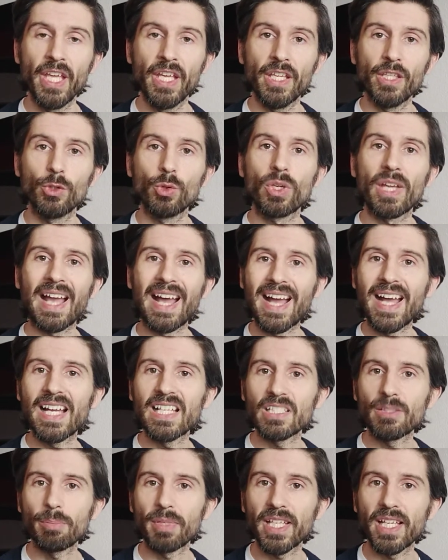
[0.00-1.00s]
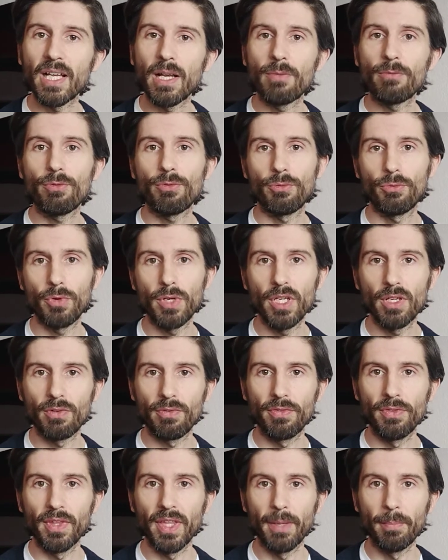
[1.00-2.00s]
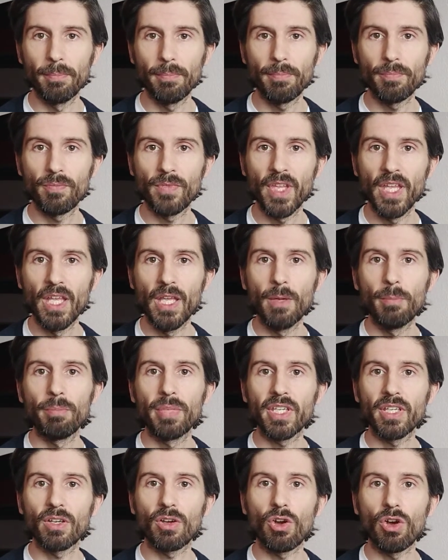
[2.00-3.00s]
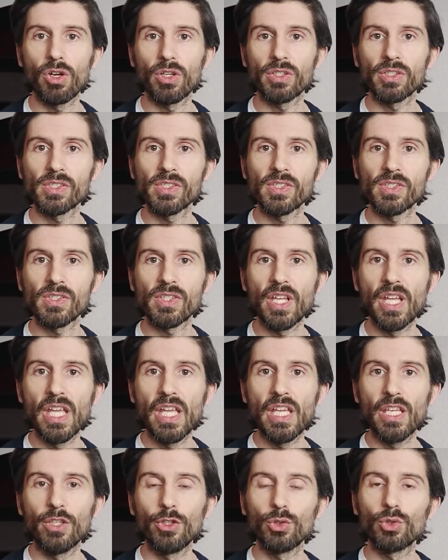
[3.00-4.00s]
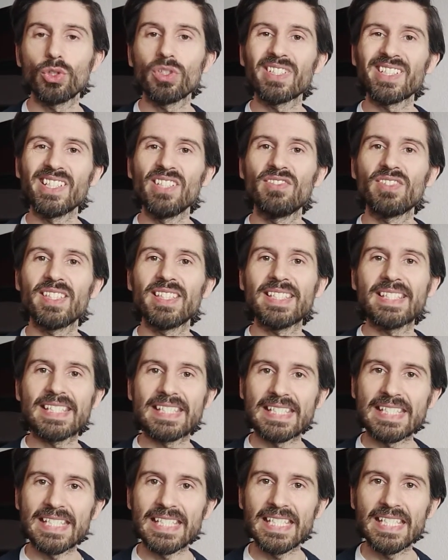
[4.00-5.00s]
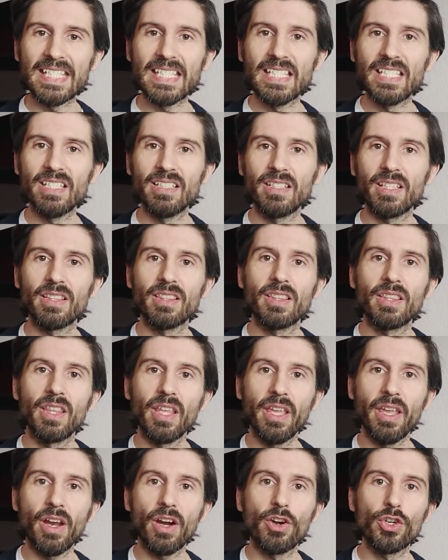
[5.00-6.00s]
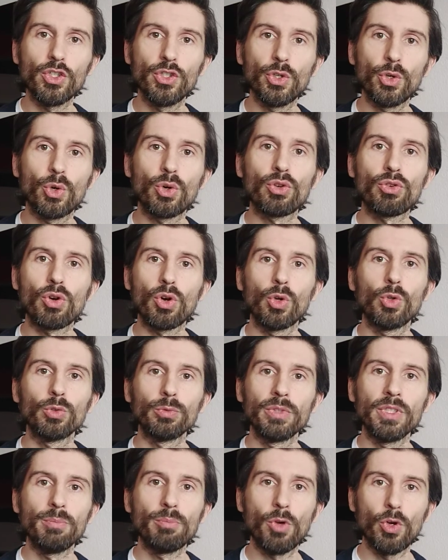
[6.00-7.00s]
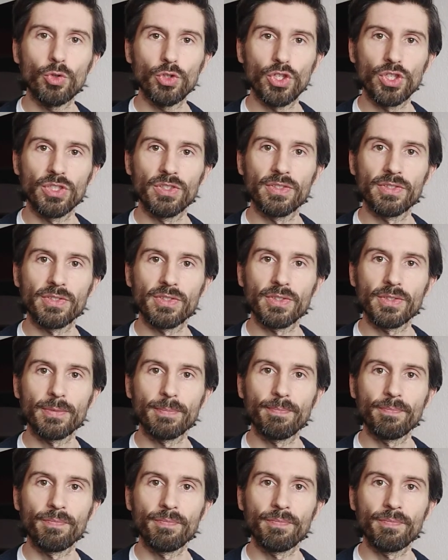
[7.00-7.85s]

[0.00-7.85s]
you can't become free of them because you don't even see that they are your own emotions.